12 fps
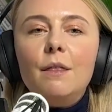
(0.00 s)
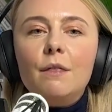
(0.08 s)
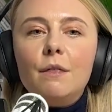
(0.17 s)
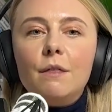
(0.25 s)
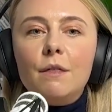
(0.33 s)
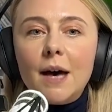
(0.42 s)

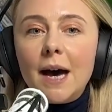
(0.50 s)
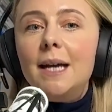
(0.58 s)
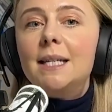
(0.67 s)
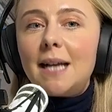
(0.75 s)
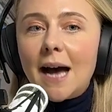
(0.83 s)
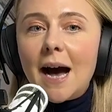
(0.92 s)
That
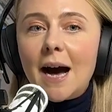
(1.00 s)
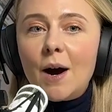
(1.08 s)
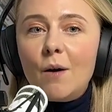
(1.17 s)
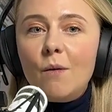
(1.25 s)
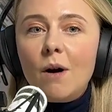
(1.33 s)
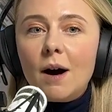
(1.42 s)
is
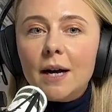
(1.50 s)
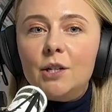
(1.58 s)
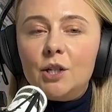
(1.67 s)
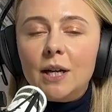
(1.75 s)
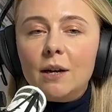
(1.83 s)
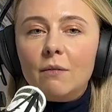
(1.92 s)
how I
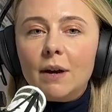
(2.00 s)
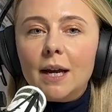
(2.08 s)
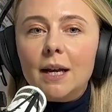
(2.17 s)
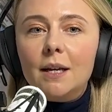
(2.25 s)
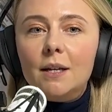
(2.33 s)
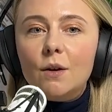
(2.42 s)

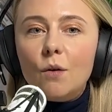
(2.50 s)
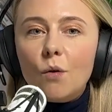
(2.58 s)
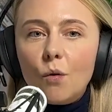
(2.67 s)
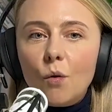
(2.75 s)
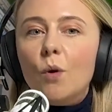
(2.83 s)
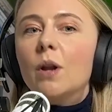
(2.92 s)
generate
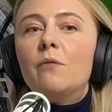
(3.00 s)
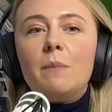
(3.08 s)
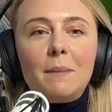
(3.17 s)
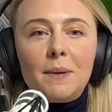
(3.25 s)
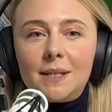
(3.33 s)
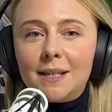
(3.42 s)
all of my
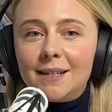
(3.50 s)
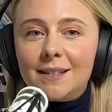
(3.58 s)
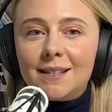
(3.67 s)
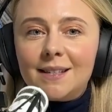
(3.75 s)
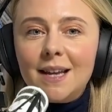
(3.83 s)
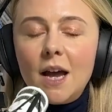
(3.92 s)

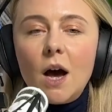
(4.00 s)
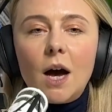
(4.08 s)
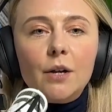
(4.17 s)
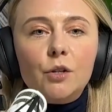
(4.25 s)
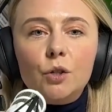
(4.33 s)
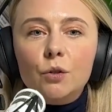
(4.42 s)
business.
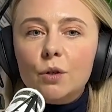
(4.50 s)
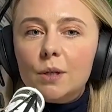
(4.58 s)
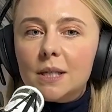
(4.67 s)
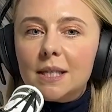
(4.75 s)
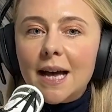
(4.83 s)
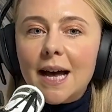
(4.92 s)
I do not
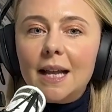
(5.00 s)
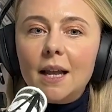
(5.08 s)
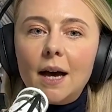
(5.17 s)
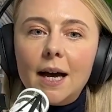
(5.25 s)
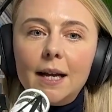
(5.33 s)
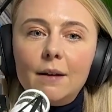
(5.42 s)
sell.
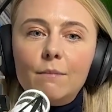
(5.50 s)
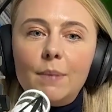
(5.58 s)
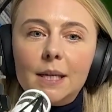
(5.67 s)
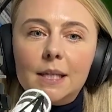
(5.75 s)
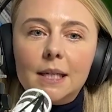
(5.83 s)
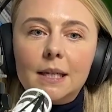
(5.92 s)
I
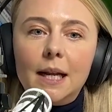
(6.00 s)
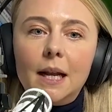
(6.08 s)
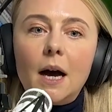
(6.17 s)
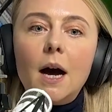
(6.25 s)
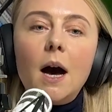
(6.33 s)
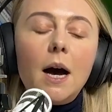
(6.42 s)
basically
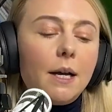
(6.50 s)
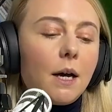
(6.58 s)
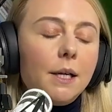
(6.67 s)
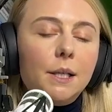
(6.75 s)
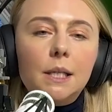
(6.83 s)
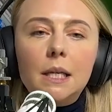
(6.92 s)

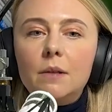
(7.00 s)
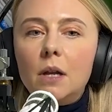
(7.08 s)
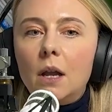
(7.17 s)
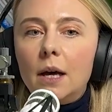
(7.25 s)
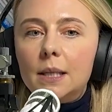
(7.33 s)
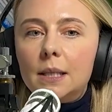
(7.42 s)
I see the
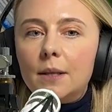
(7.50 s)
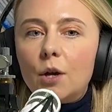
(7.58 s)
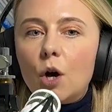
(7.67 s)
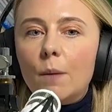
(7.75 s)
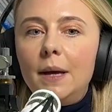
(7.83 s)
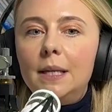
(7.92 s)
likes and the
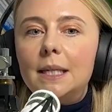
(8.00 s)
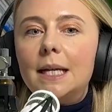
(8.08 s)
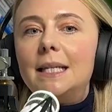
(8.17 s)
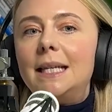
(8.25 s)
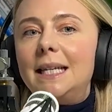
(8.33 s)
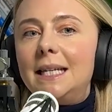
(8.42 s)
comments
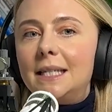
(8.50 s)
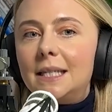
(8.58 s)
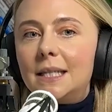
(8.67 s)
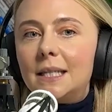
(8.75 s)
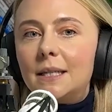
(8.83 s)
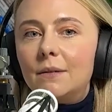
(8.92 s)
as
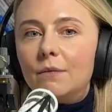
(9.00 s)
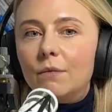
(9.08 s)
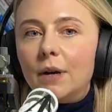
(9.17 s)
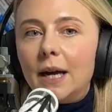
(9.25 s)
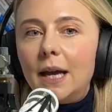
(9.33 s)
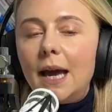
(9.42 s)
leads,
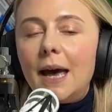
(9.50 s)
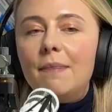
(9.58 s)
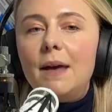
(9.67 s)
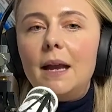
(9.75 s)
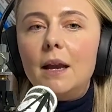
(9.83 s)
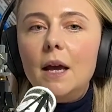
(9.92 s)
right? And
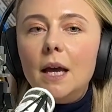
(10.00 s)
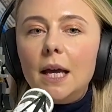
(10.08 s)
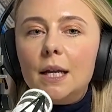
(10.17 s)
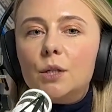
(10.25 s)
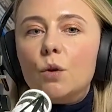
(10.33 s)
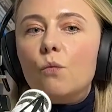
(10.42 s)
then
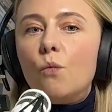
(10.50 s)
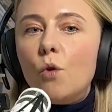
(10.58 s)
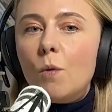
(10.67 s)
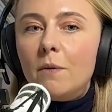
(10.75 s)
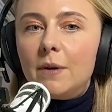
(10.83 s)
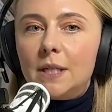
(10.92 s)
it's a
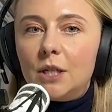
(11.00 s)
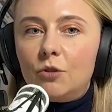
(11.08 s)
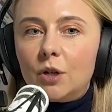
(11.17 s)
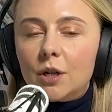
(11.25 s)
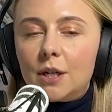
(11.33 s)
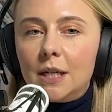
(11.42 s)
warmer
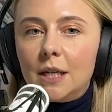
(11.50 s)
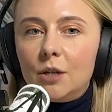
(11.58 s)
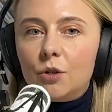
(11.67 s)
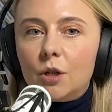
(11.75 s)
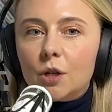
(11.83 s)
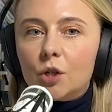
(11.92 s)

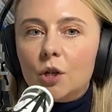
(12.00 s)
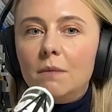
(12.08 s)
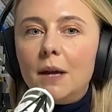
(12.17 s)
introduction.